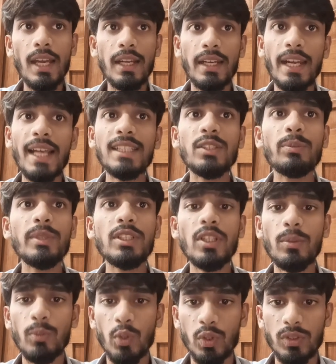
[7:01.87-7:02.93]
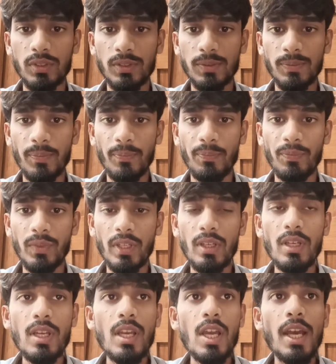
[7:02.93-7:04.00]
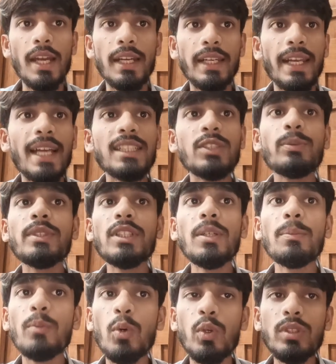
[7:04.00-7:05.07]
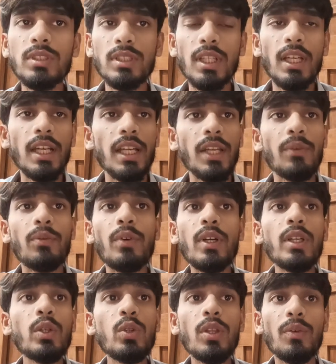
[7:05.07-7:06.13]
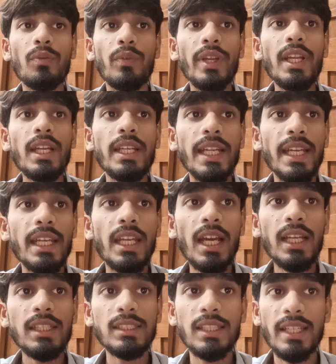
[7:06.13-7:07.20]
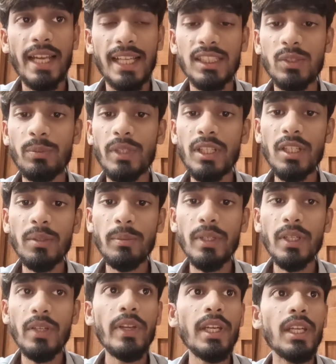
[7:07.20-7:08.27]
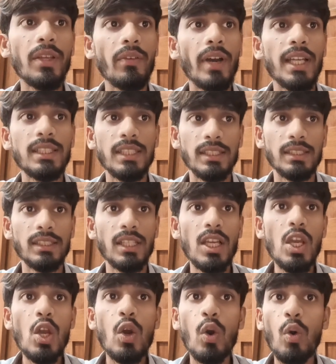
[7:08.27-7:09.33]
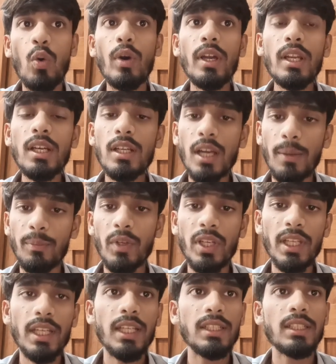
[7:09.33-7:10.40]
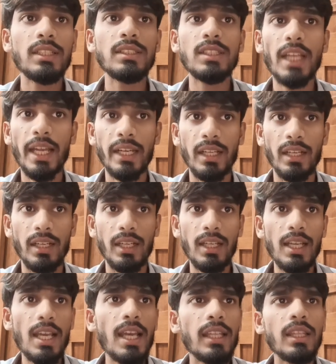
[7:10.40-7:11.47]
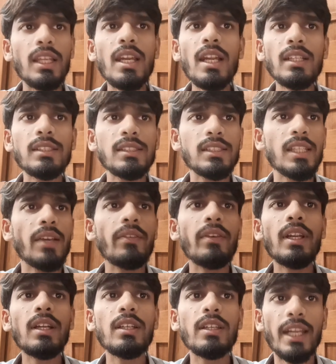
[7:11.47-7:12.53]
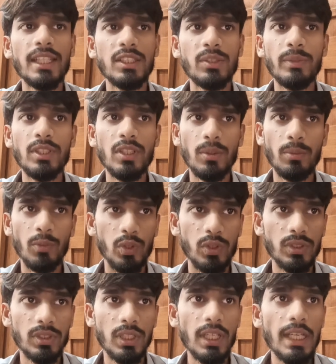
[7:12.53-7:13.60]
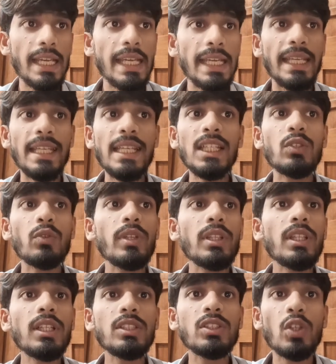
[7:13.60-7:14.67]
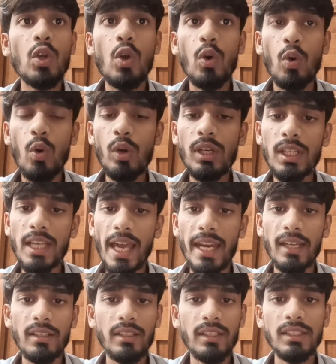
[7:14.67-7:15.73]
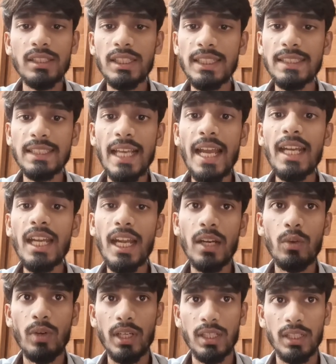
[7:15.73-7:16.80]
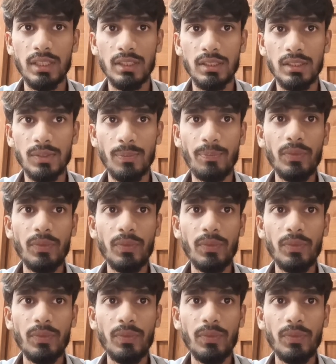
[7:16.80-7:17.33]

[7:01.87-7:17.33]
Transmission modes. Transmission modes refer to the way data is transmitted between devices over a communication channel. There are several transmission modes, each with its own characteristics and advantages.